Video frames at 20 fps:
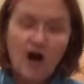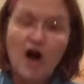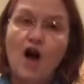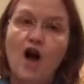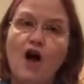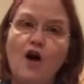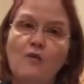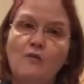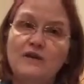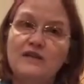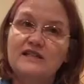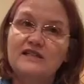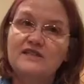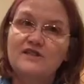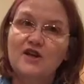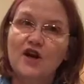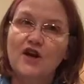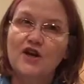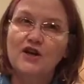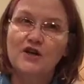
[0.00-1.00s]
Always
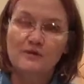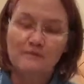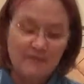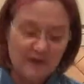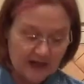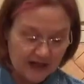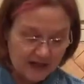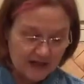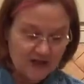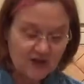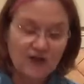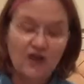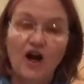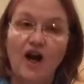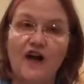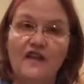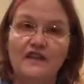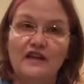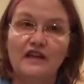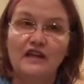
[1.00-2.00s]
start your mixer
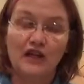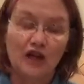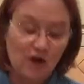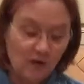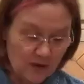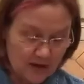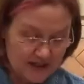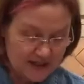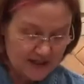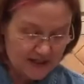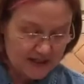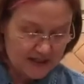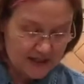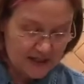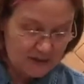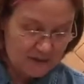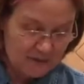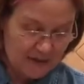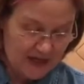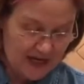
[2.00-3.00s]
on the lowest
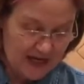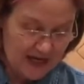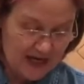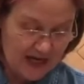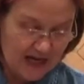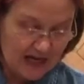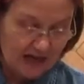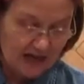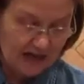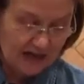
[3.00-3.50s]
speed